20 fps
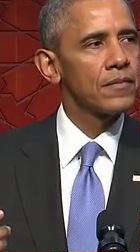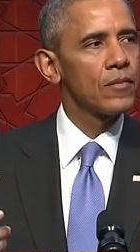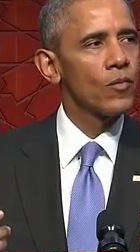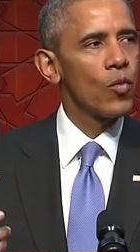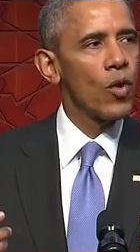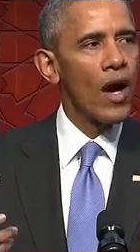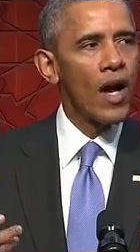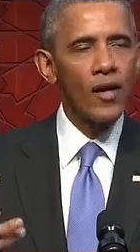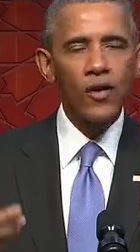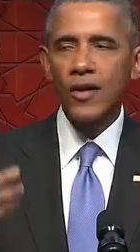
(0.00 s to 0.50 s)

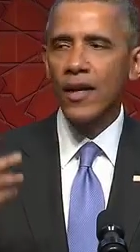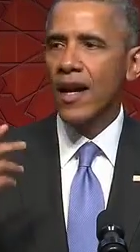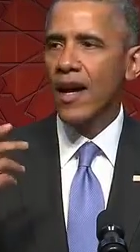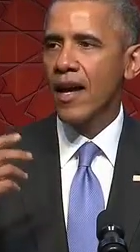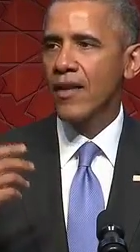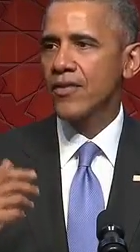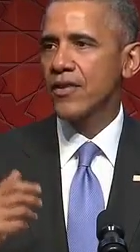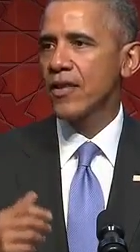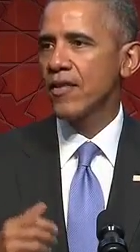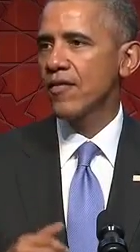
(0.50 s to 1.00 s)
We're honored to
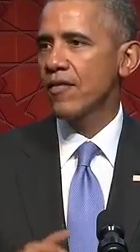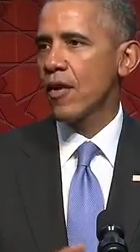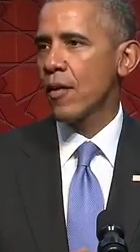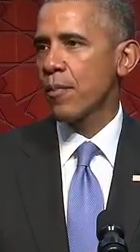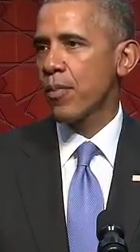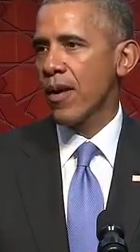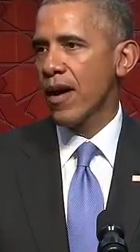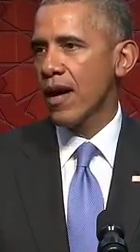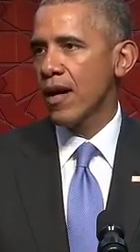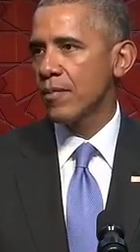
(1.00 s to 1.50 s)
have some of our
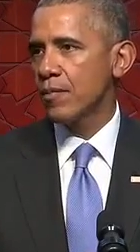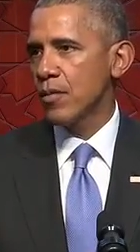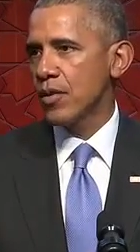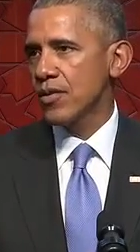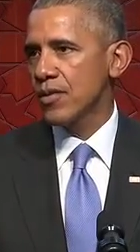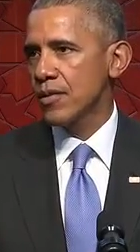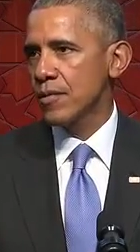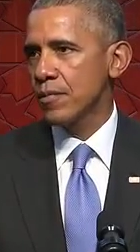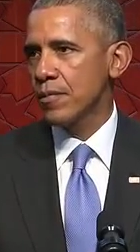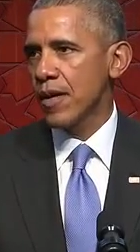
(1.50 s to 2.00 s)
proud
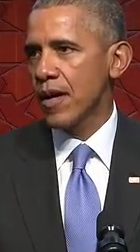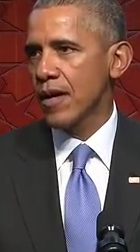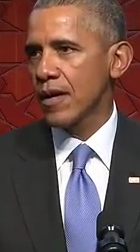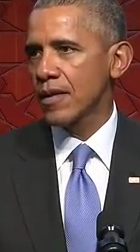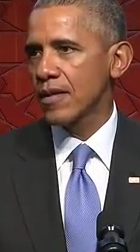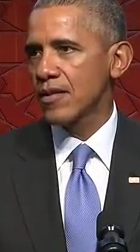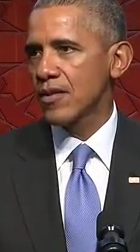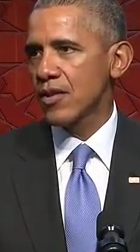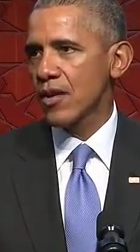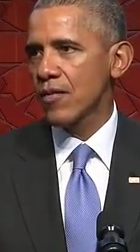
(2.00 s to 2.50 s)
Muslim
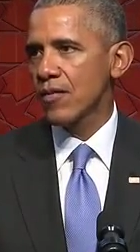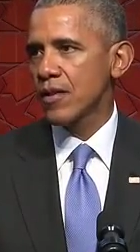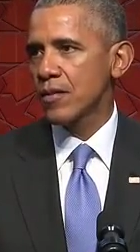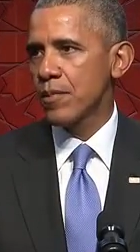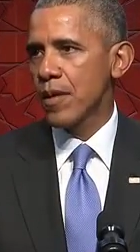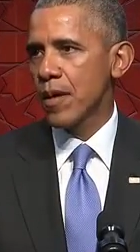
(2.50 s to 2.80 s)
American service